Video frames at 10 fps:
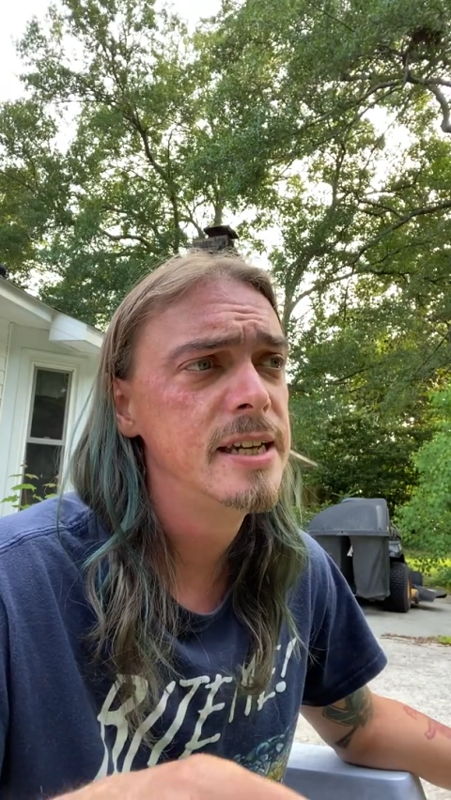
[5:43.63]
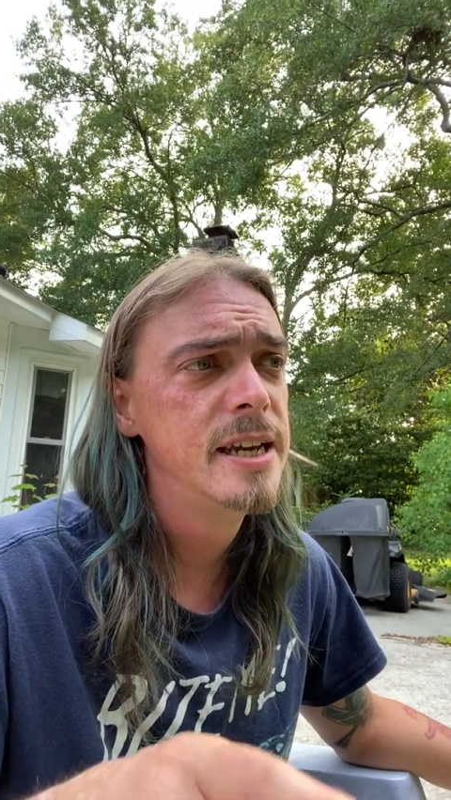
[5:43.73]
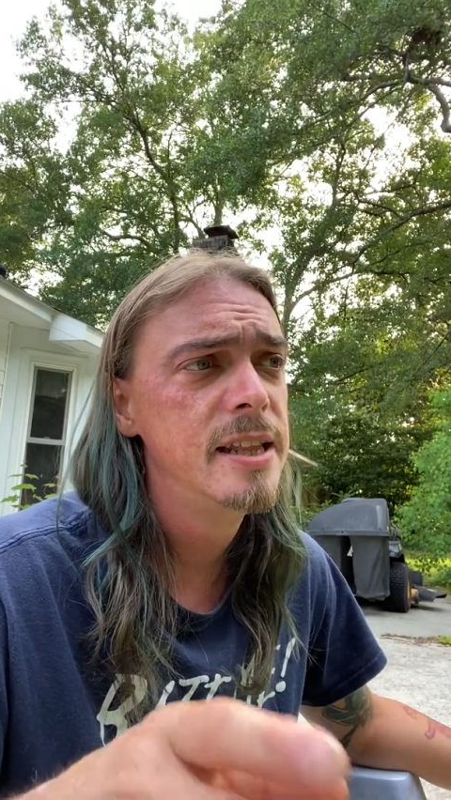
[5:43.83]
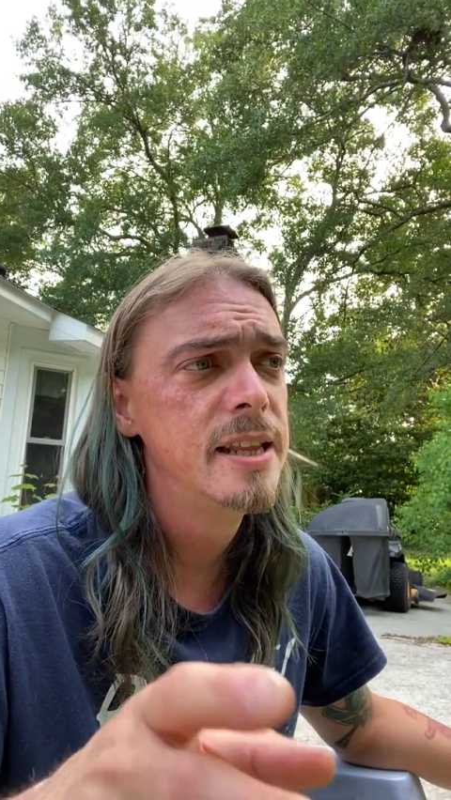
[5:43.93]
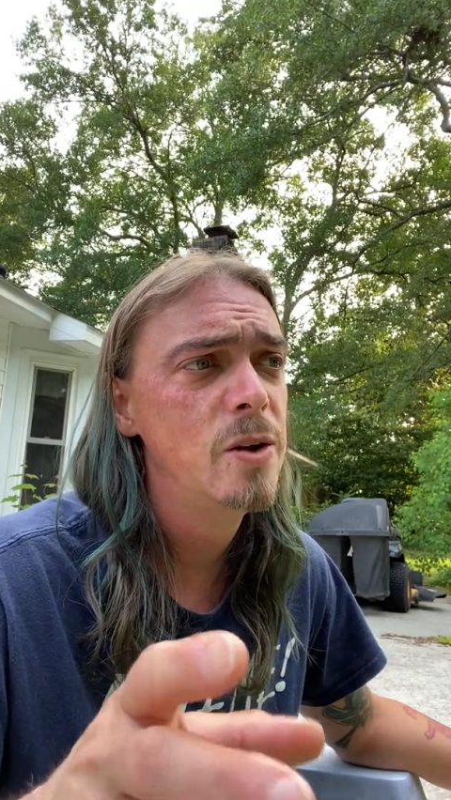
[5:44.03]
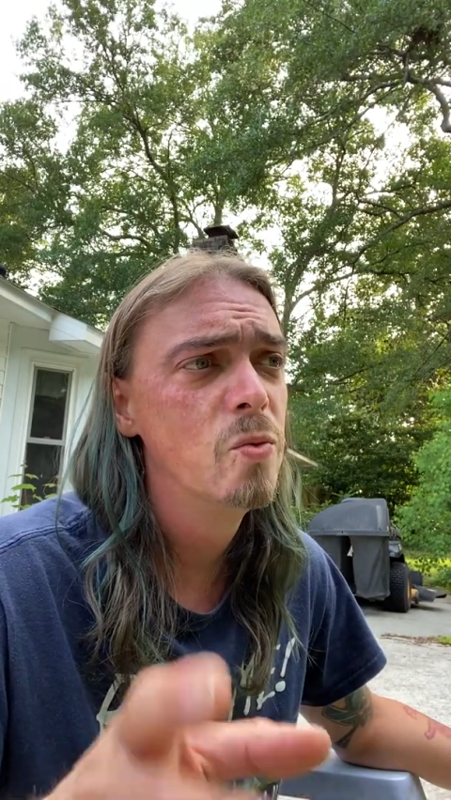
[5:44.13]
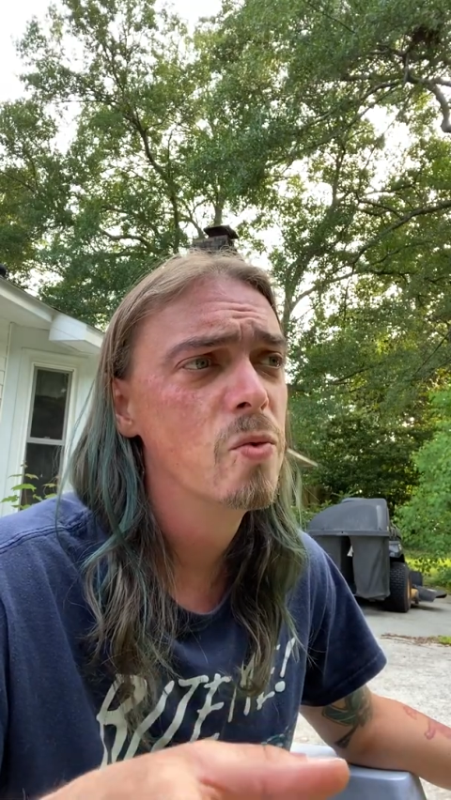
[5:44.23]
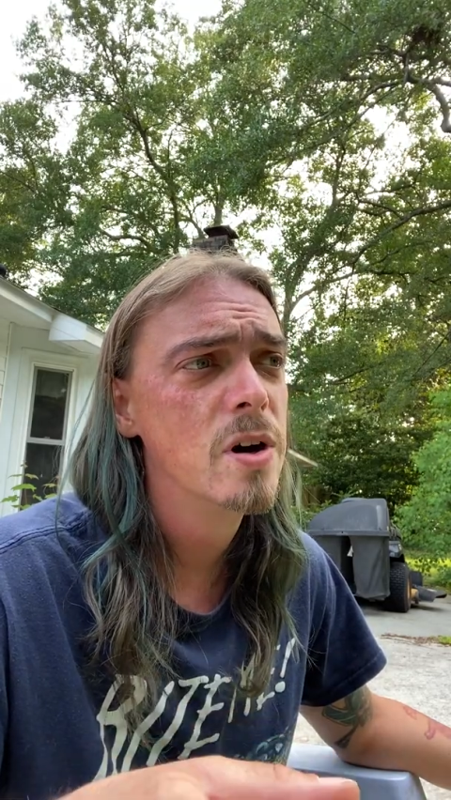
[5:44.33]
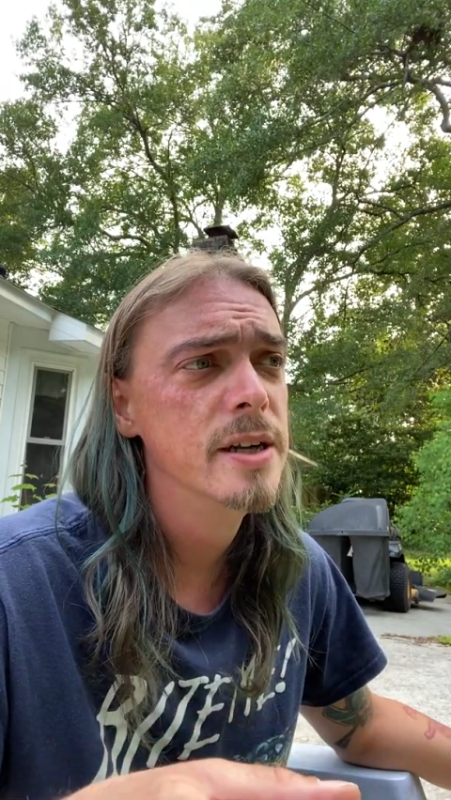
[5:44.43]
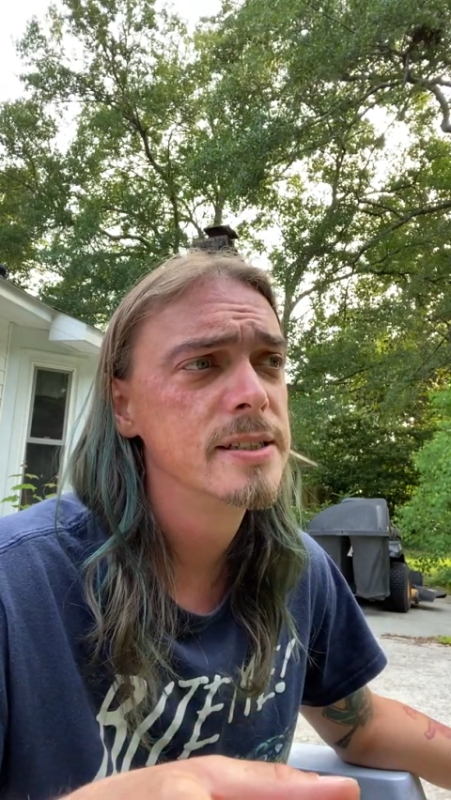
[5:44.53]
and they
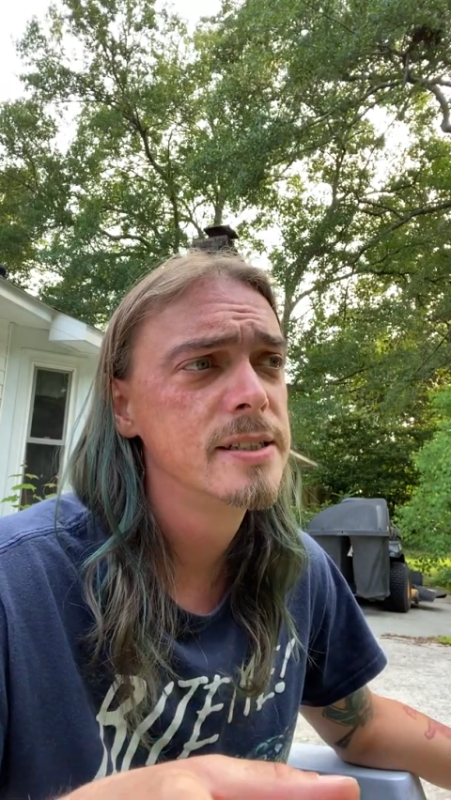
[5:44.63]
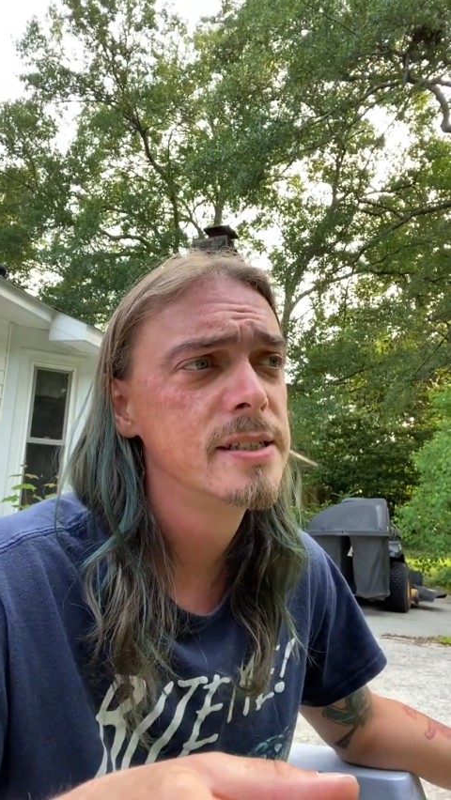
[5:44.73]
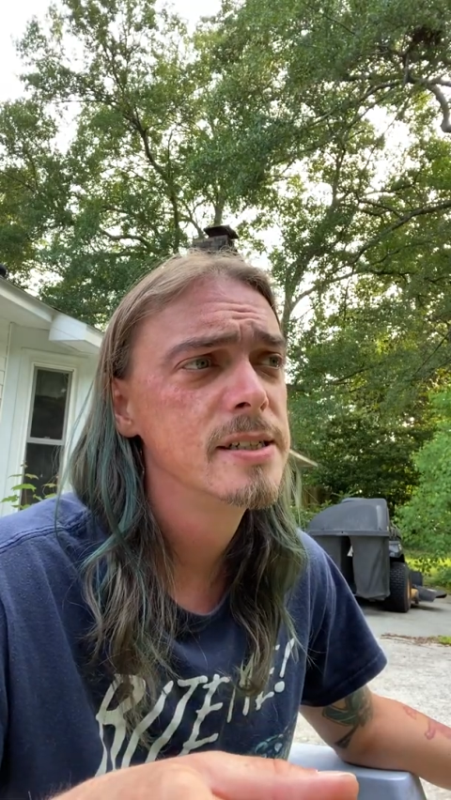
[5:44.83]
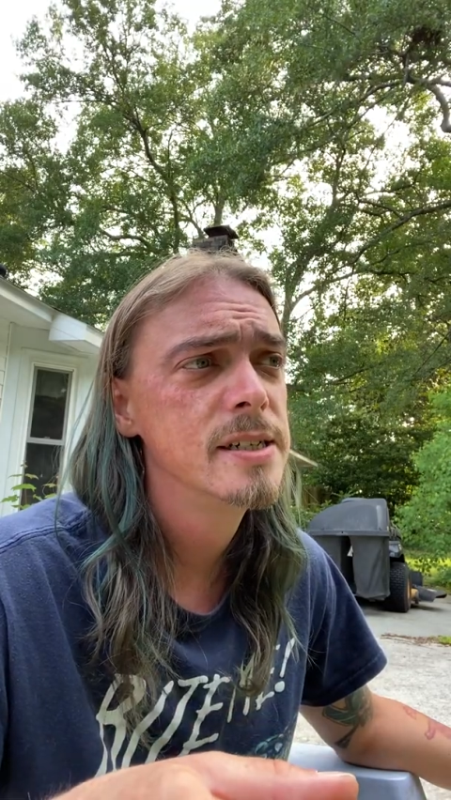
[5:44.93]
want